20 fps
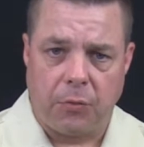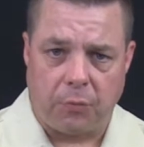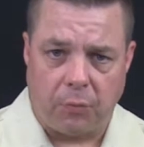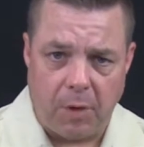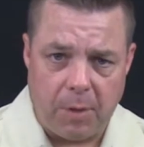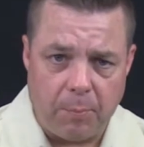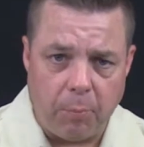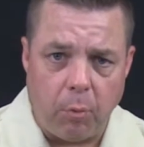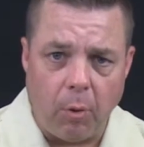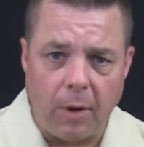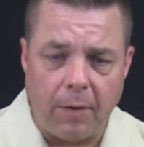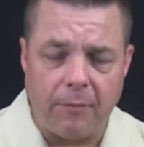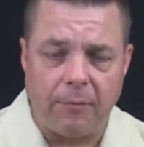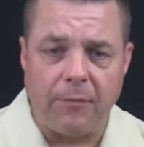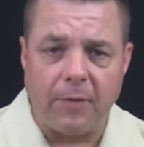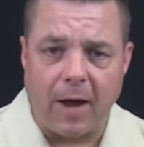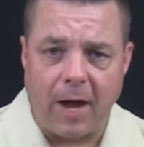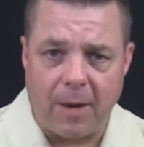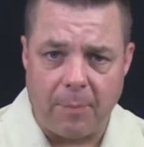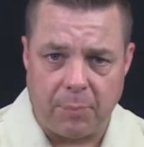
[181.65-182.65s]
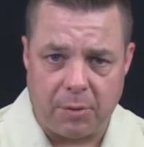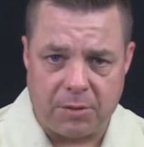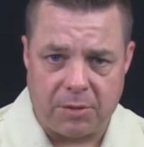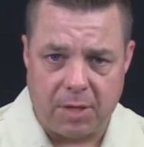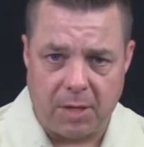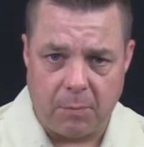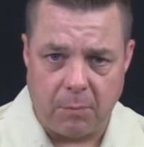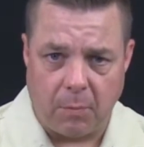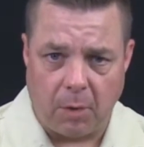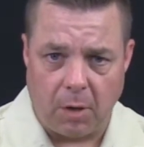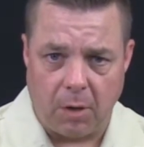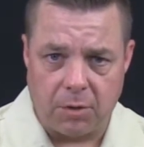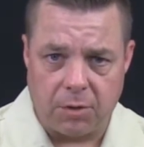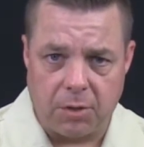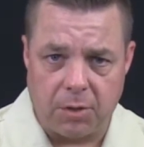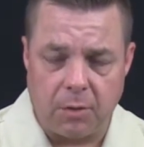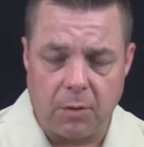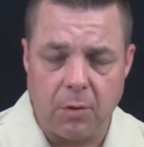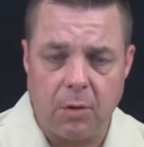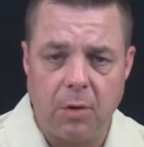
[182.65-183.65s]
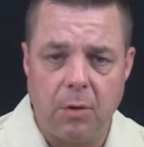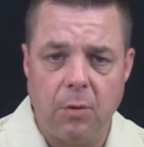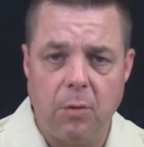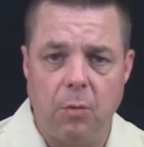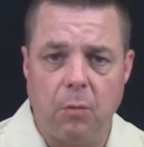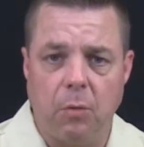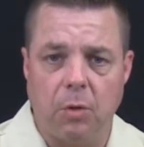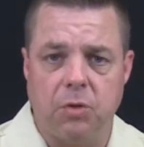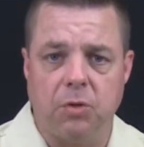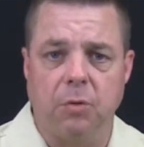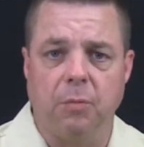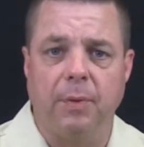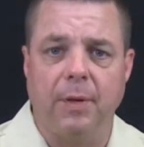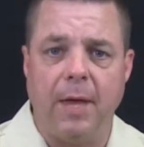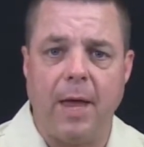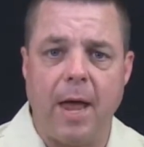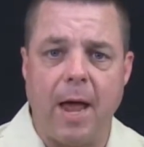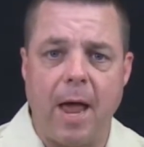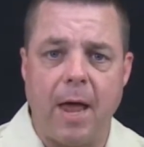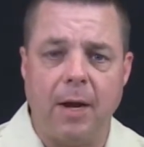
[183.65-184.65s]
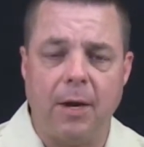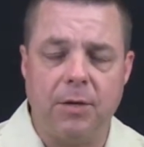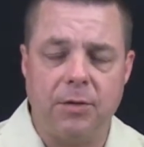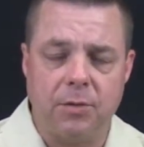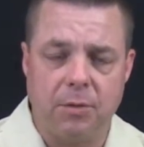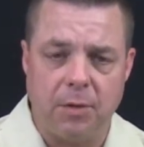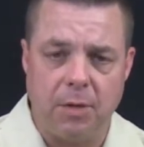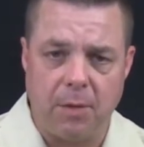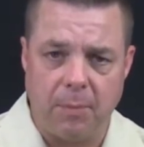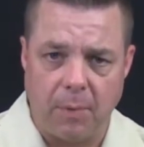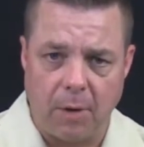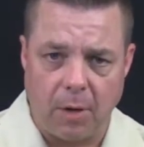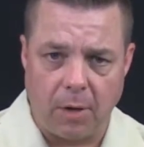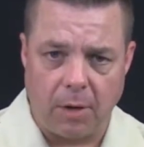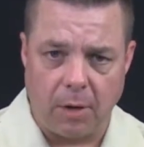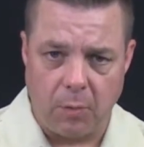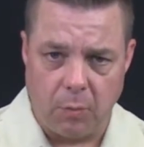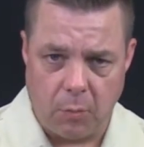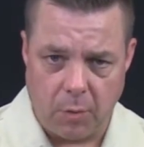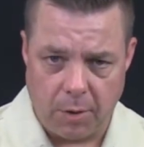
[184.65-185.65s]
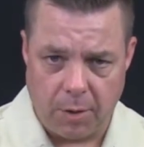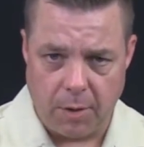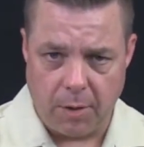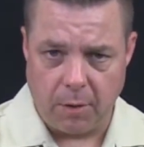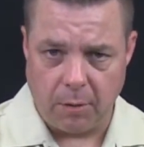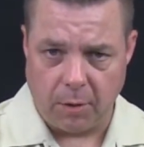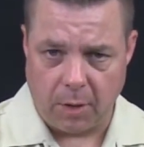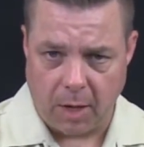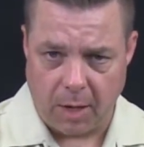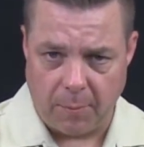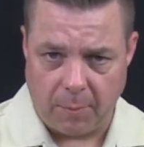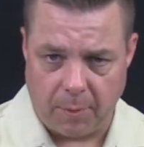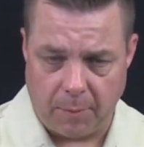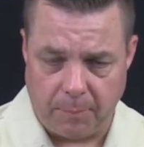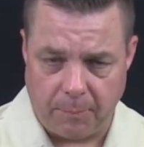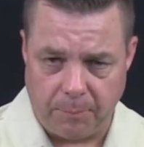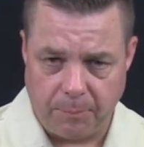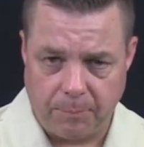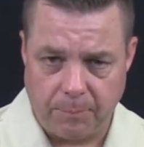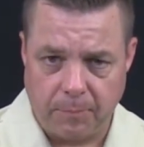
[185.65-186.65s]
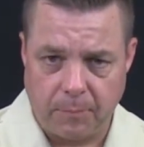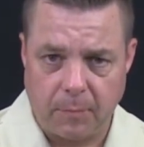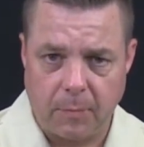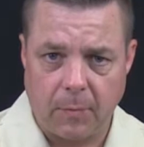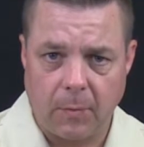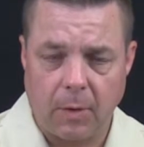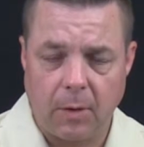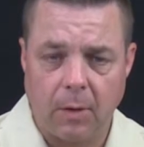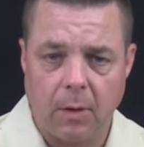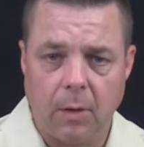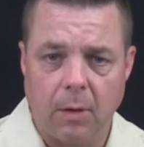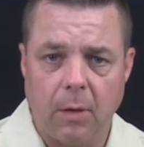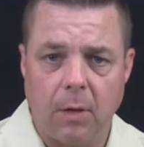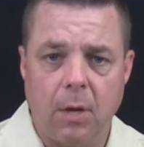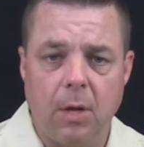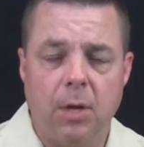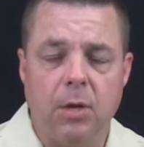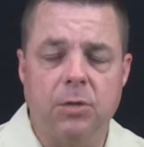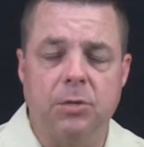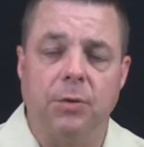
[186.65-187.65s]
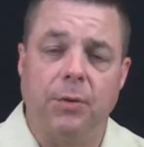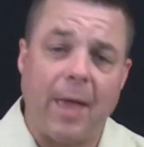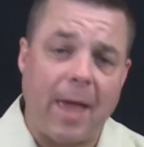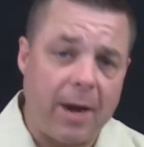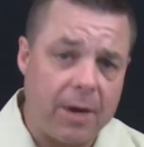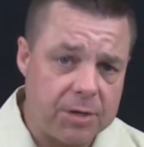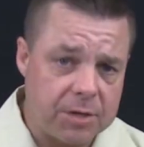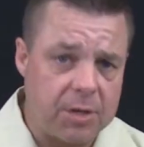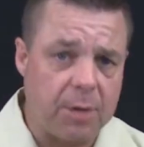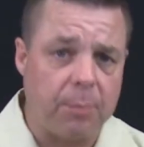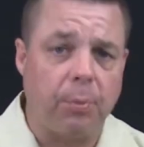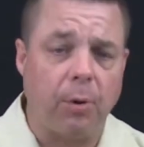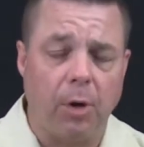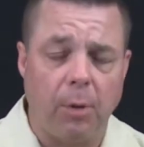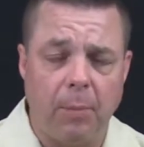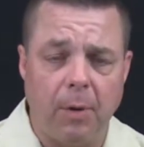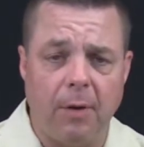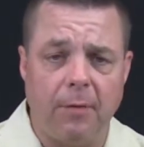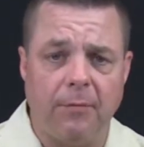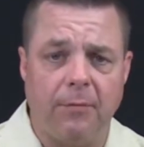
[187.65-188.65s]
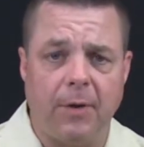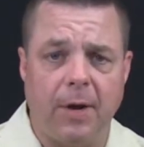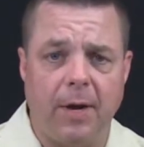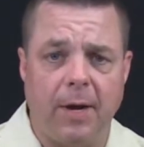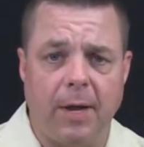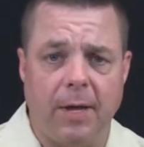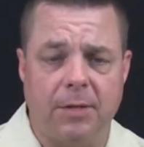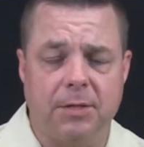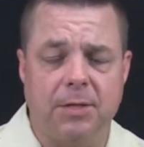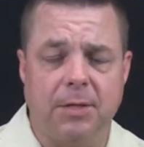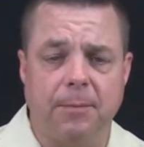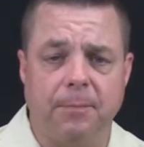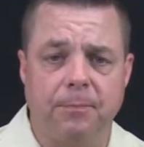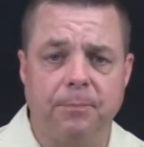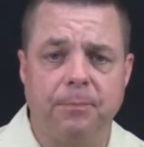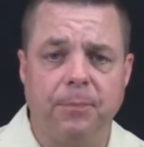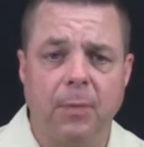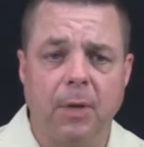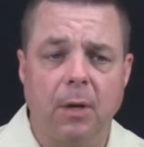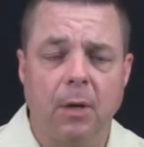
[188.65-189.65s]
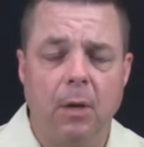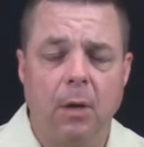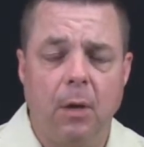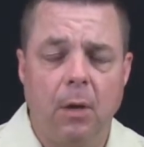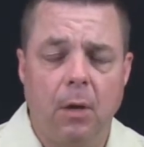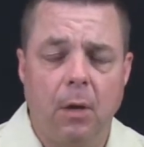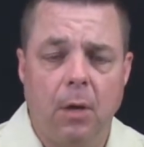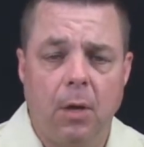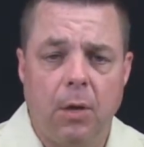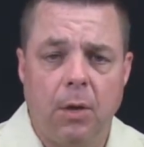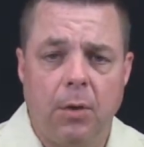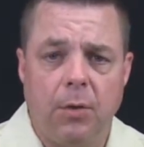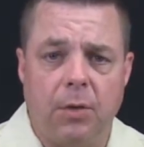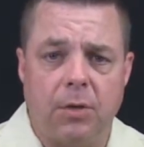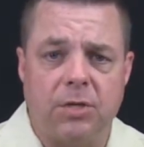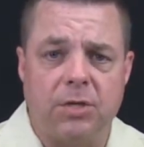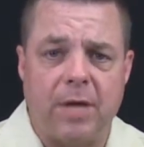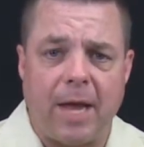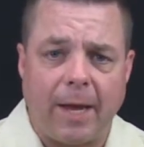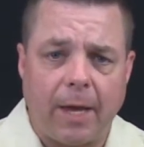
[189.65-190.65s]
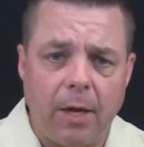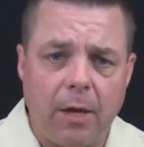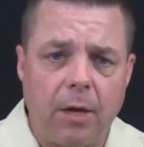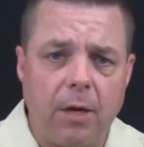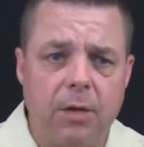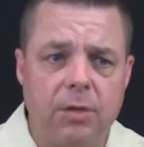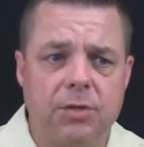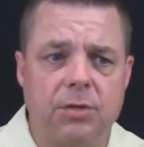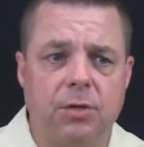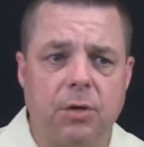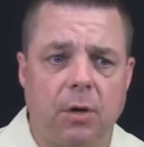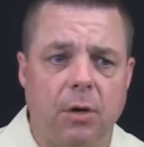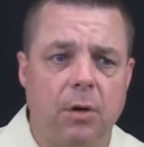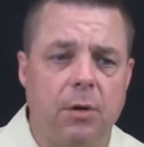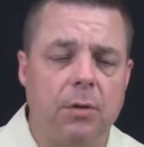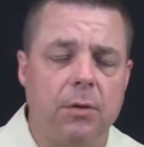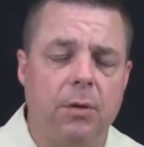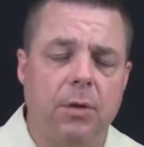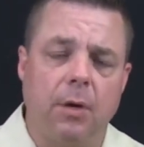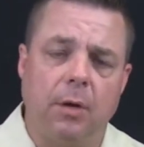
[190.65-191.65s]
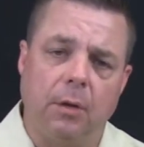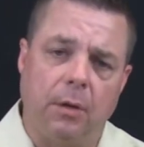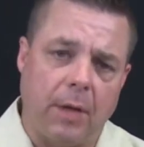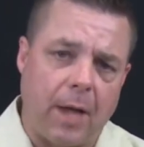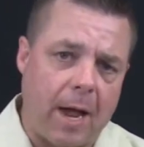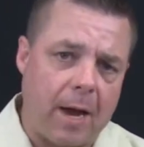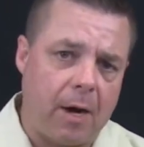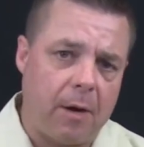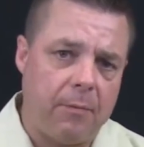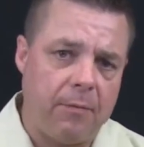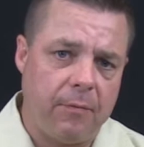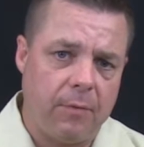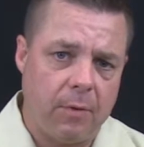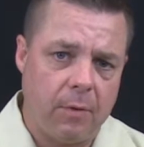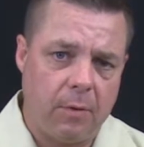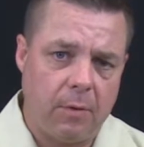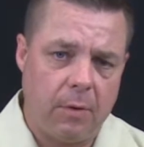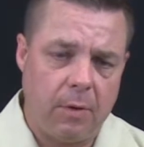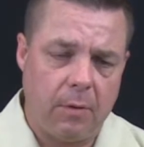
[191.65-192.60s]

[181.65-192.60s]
3.5% margin, which will be added to the American one-year LIBOR. So that is the permanent financing. The second concern that a lot of